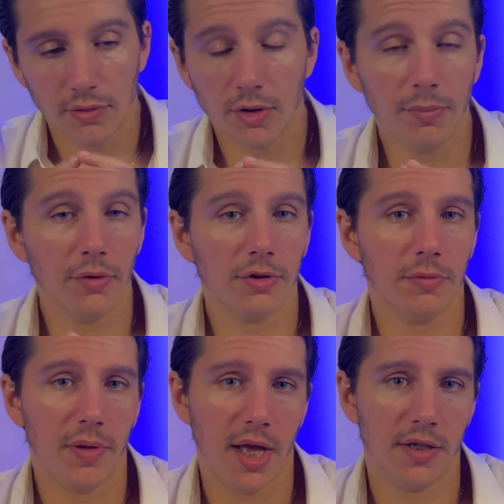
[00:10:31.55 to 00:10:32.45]
They're both
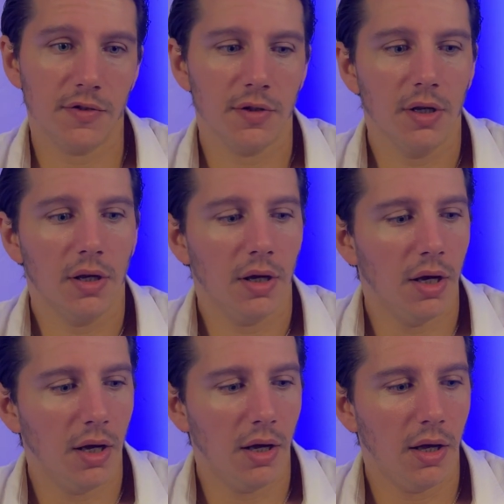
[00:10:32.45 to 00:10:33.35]
good pads.
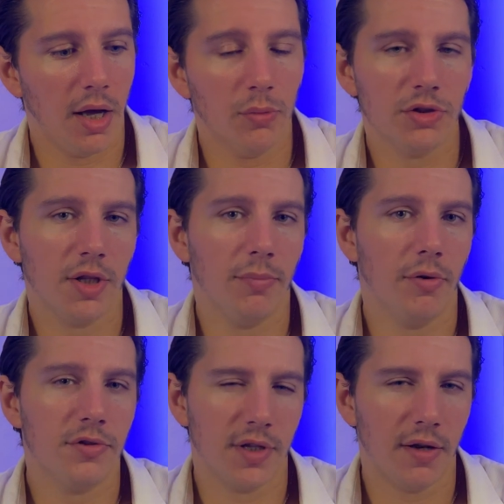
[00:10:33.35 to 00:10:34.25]
I wish they
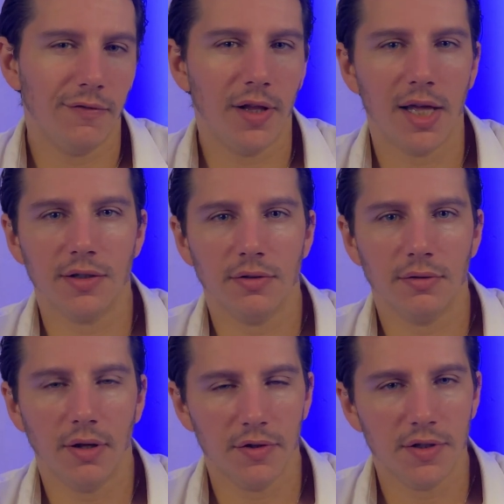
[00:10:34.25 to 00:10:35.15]
both sat flat
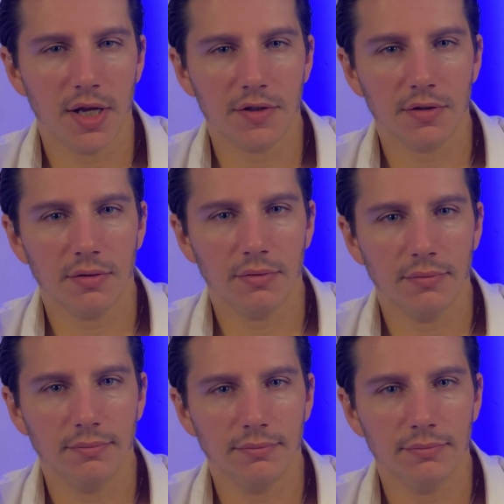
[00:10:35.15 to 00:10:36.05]
on the desk,
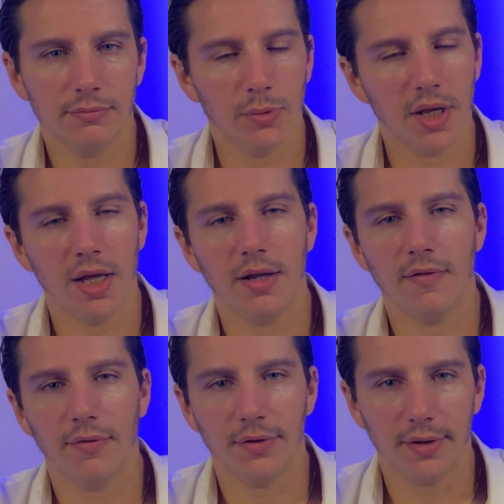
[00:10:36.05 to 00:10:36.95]
but we can't have
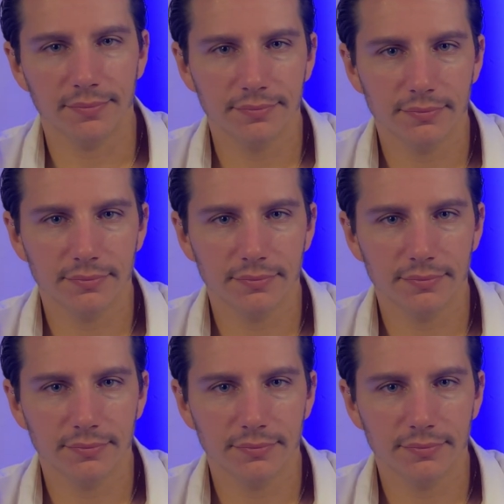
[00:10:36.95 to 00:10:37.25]
everything.